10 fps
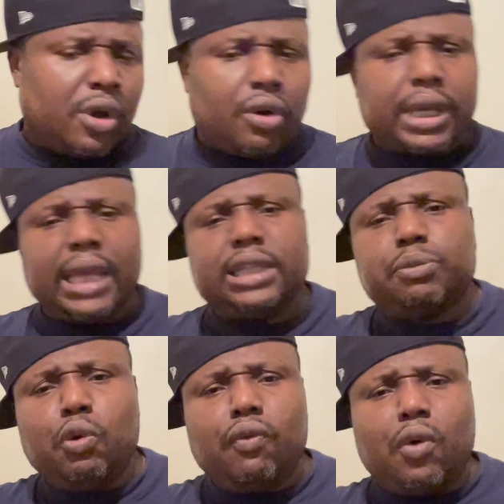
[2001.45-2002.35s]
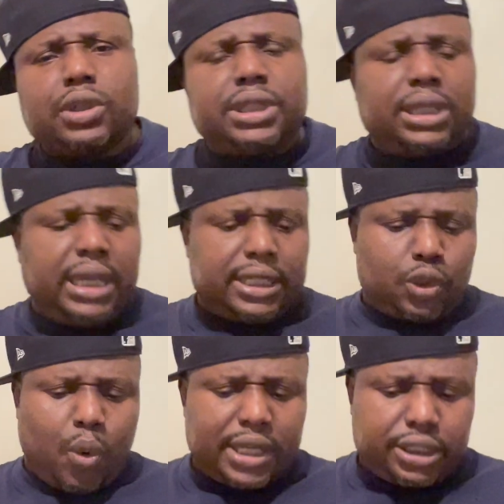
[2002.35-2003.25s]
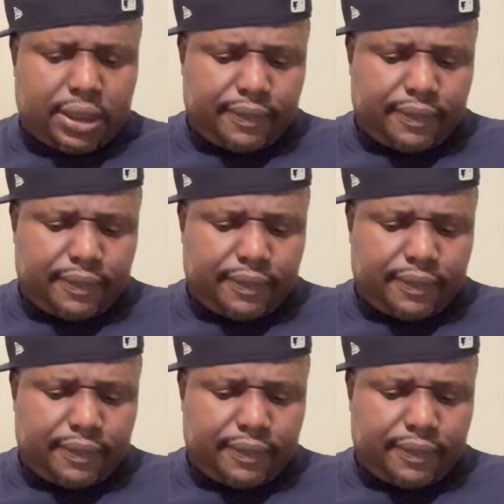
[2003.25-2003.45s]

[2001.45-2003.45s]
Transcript: Okay, let's move on to the next question.